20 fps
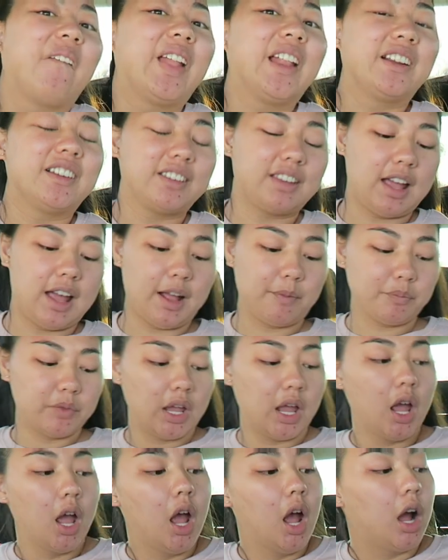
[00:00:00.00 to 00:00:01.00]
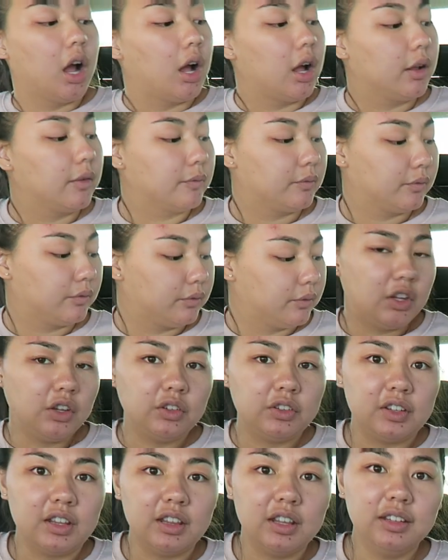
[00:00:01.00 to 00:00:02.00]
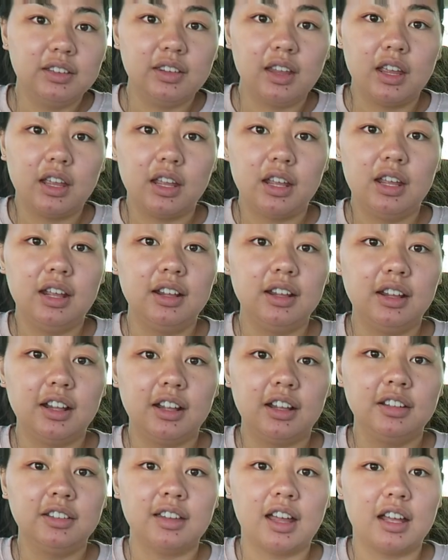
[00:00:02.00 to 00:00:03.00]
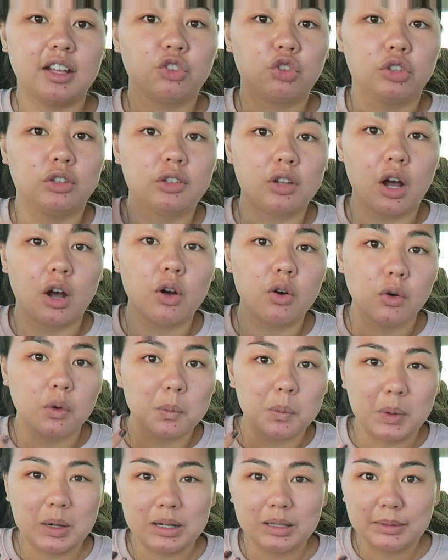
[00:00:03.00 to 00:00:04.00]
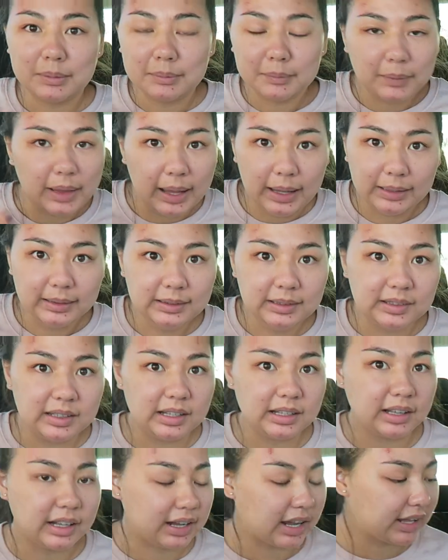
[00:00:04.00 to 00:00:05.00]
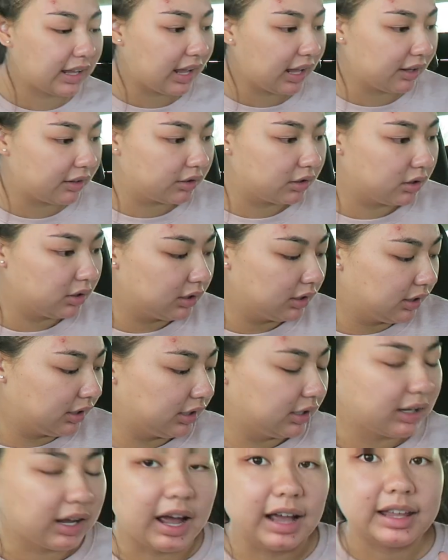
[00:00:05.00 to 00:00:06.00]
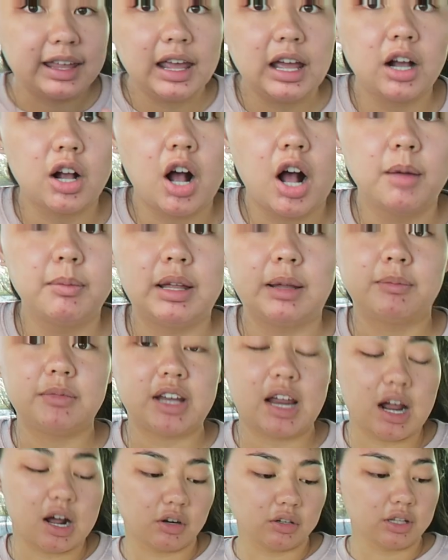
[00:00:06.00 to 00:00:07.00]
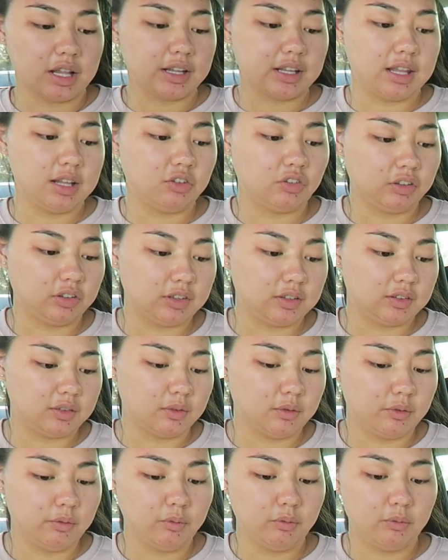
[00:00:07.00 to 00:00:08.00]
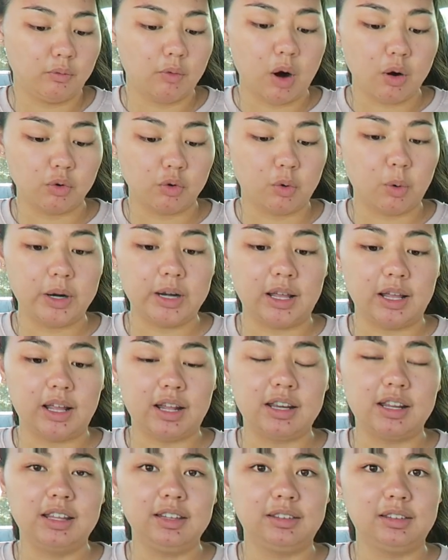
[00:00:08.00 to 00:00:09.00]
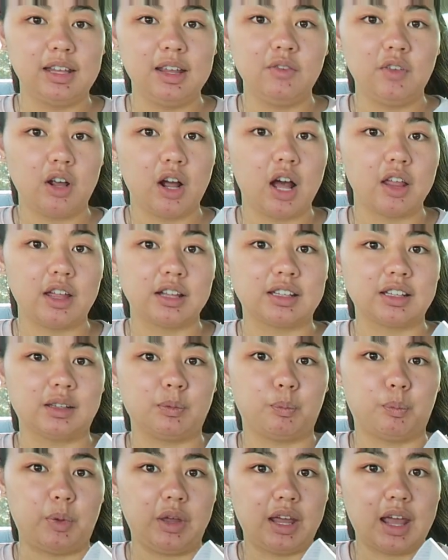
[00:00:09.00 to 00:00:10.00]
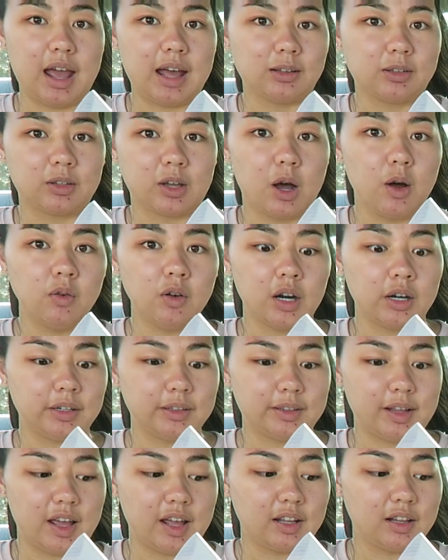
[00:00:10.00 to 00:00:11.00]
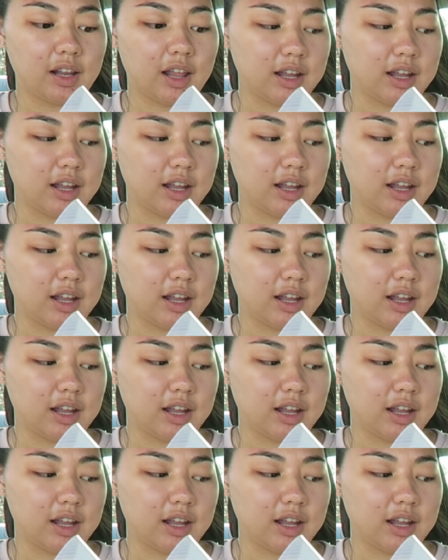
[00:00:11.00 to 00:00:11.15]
There's that. Do you see this? Like he is like so antsy. Like I can't, I can't calm him down. Like he just won't quit it. And he's even got like this big ass cone on his head.